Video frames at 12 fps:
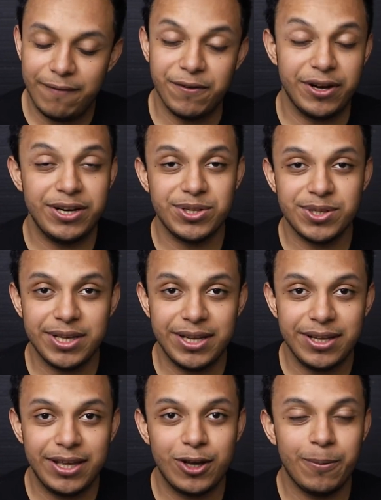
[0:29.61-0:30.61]
if you're
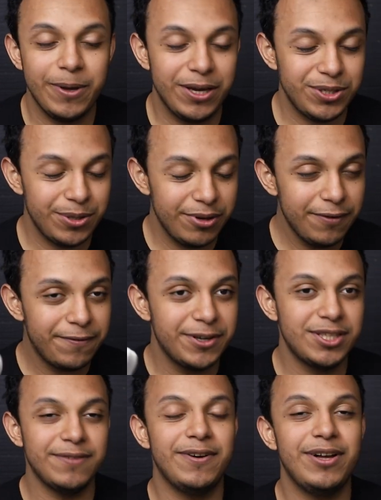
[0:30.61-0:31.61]
interested in Kobayashi Yui,
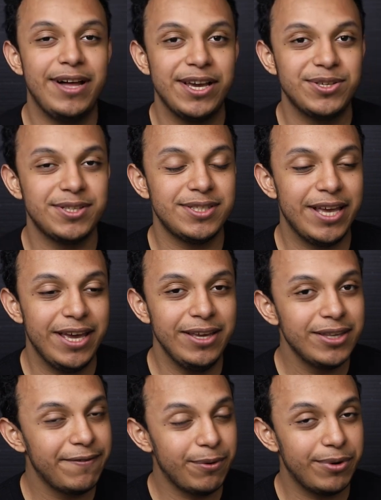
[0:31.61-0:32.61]
first of all, I should
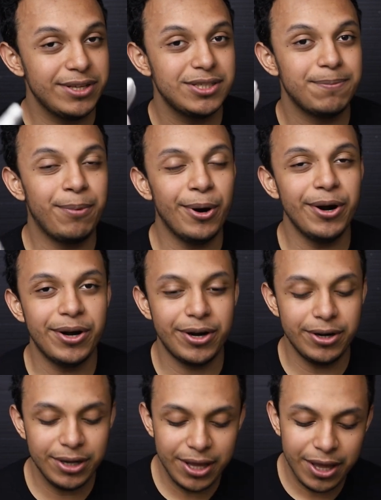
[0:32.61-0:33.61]
say, if you want to support
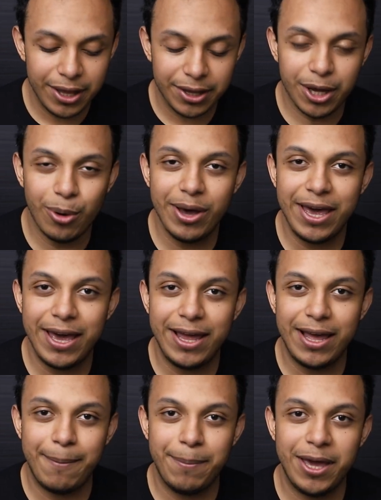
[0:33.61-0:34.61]
her, go
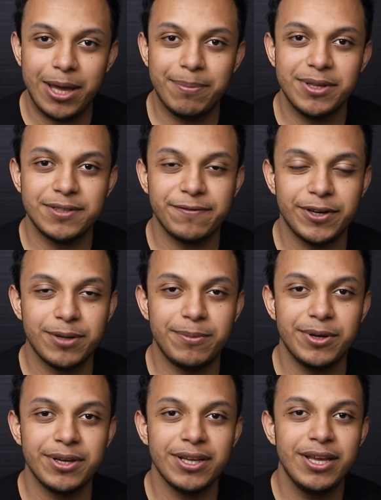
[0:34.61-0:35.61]
ahead and pick up this photo
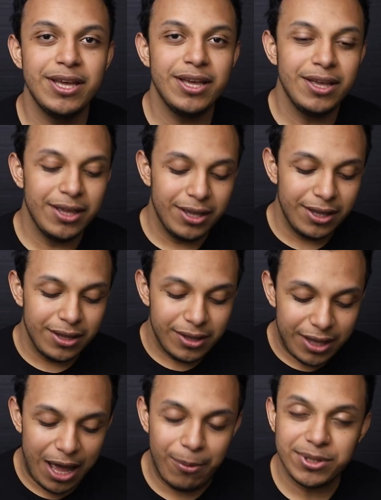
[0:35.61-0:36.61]
book.
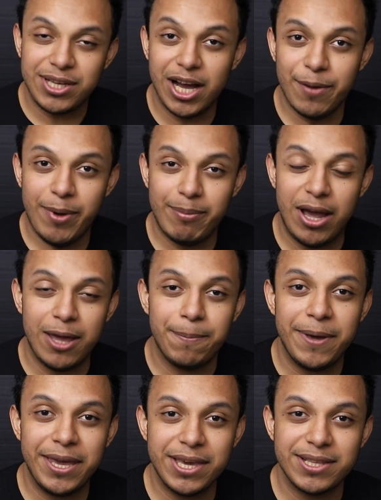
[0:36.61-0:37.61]
I will talk about my
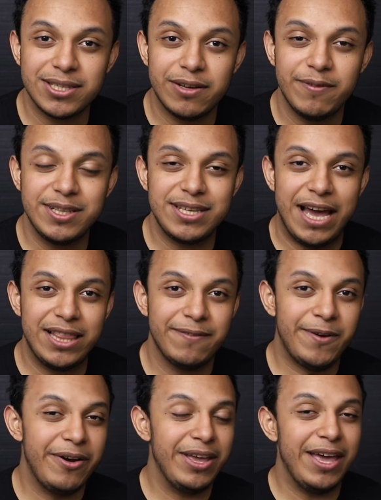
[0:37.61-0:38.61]
opinions of it at
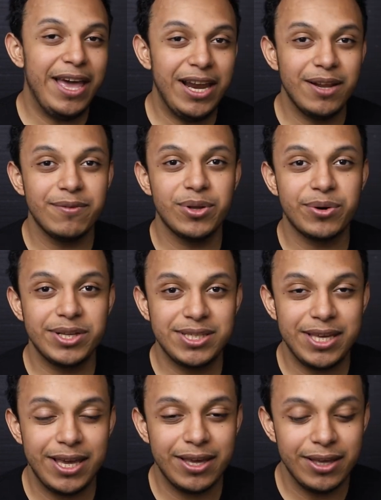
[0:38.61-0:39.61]
the very end of the
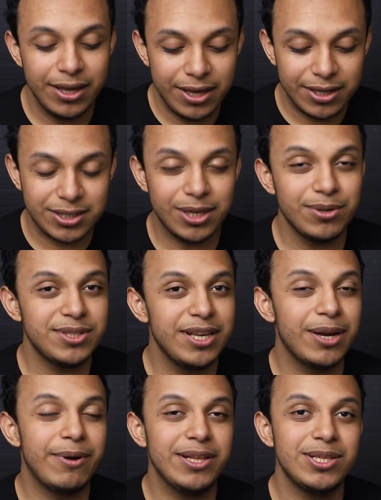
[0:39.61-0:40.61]
critique, so
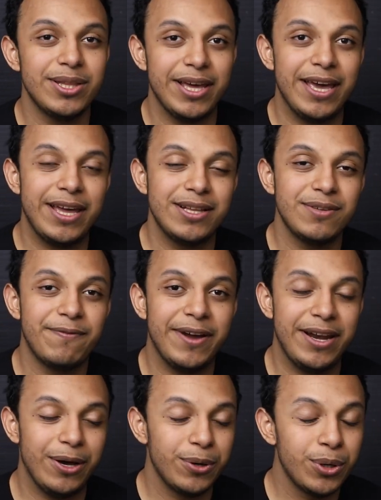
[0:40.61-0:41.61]
stick around till the end to
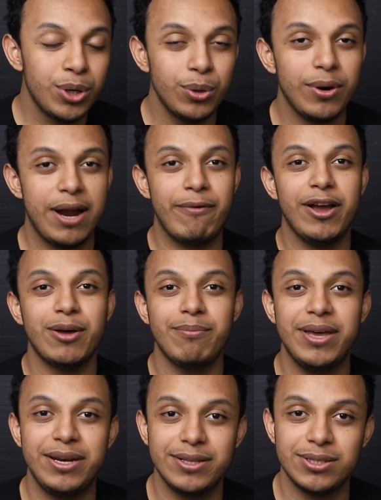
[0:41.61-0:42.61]
find out who I
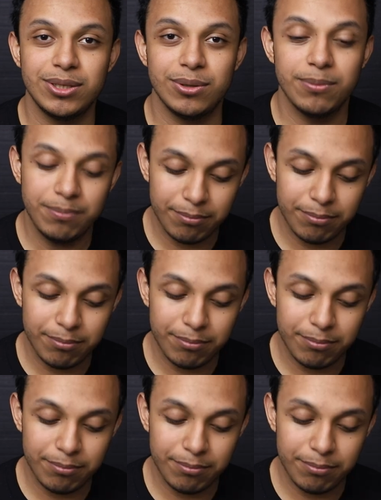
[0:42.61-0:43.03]
recommend it to.